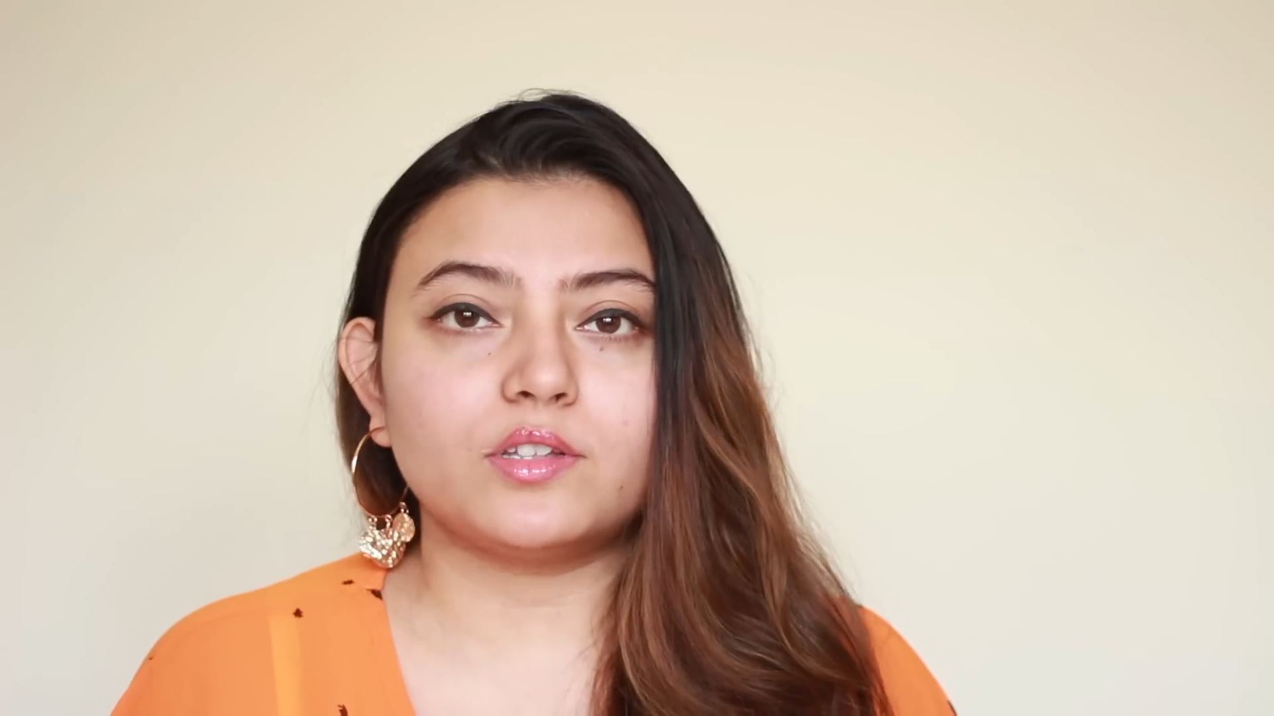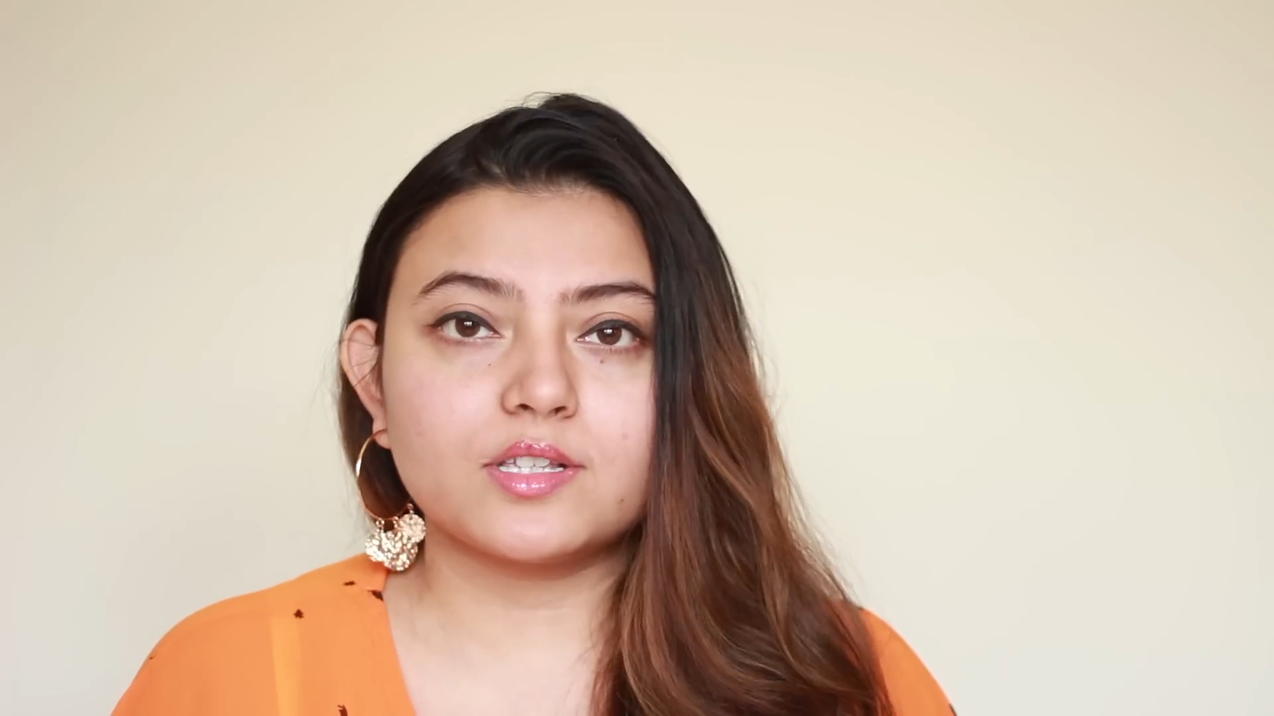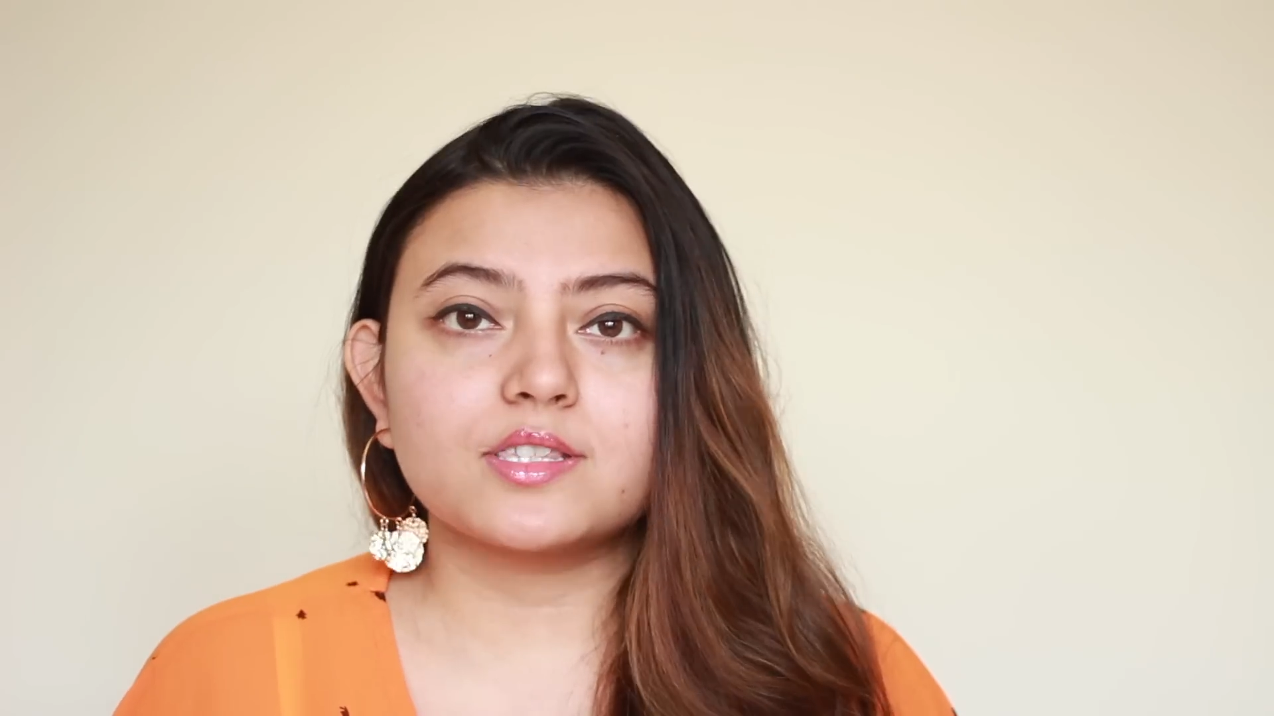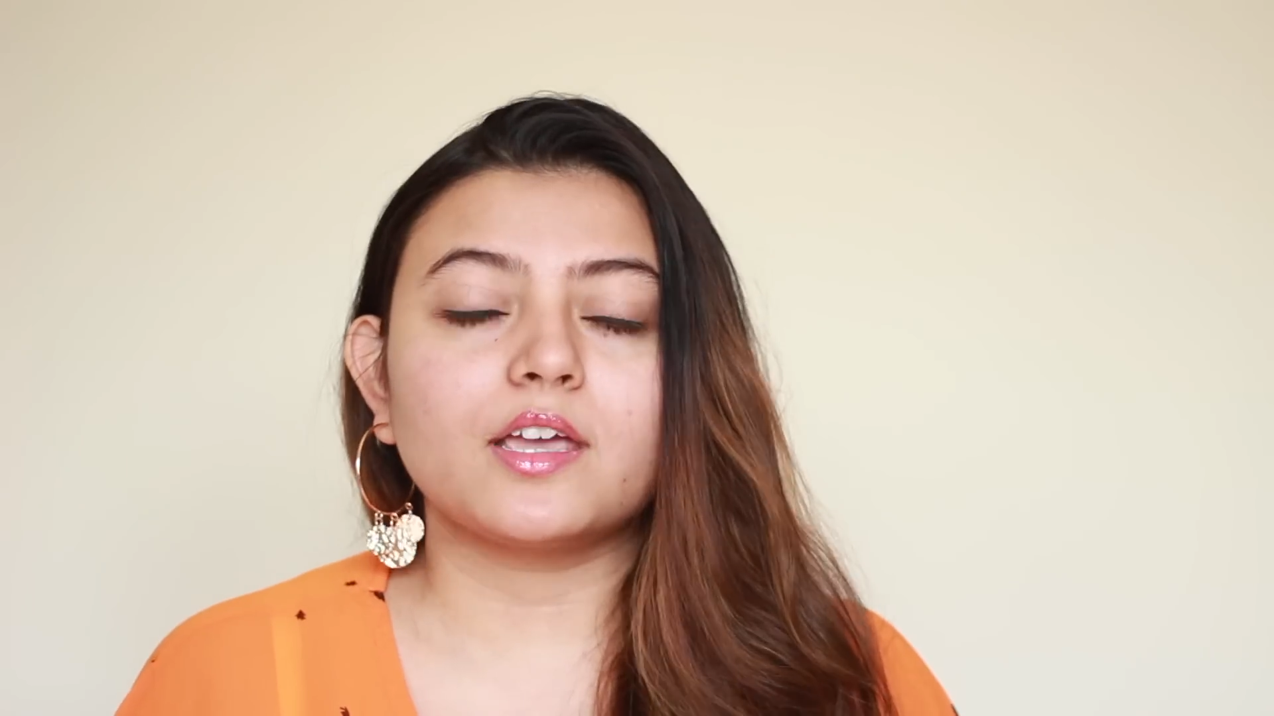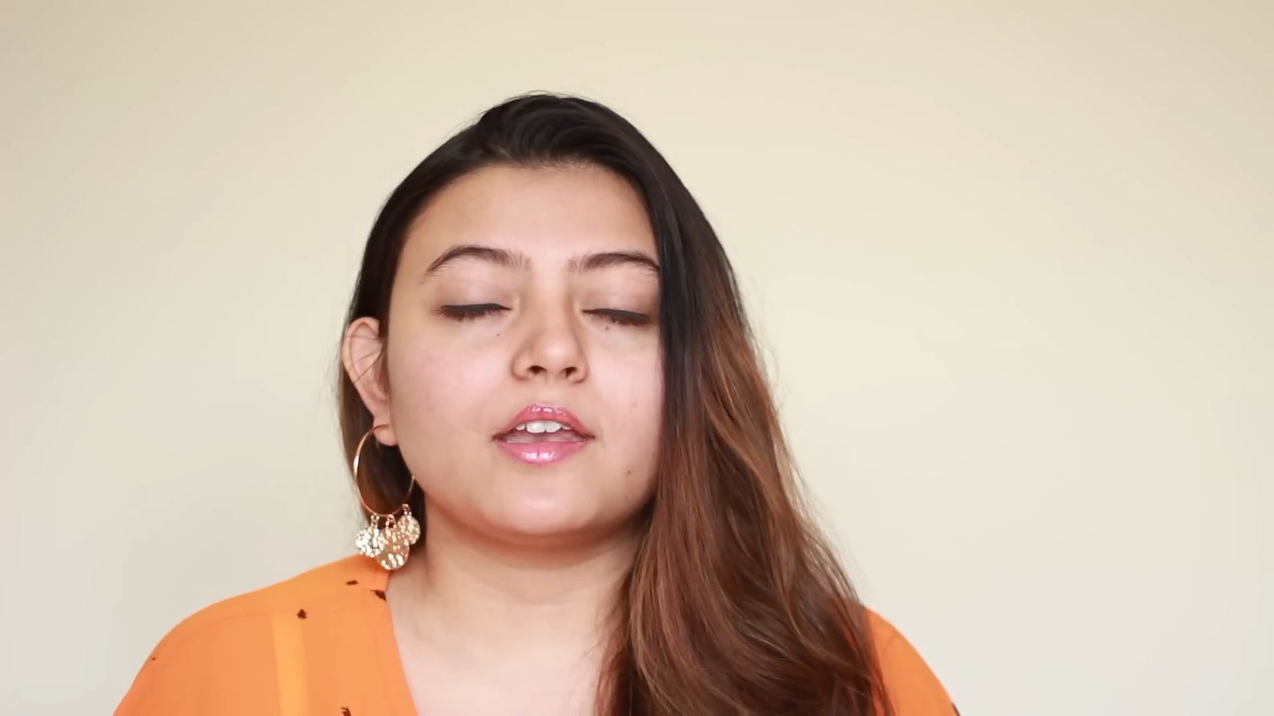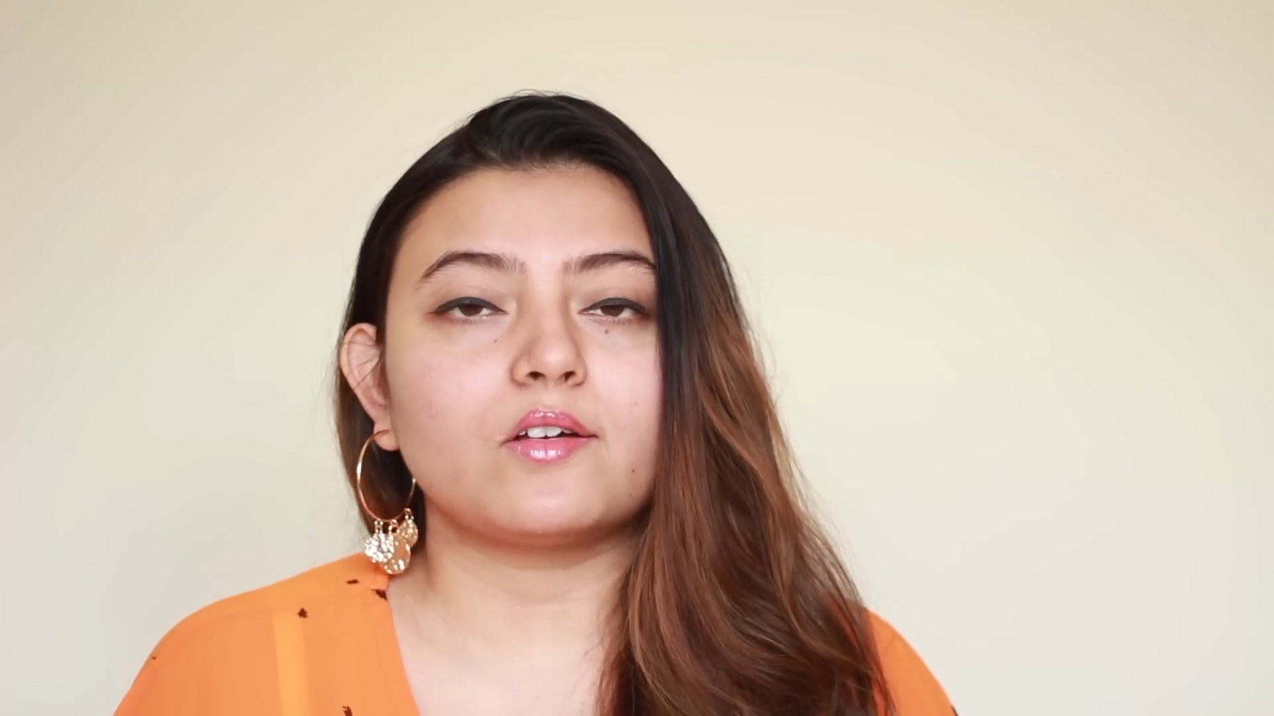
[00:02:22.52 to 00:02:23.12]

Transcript: on the skin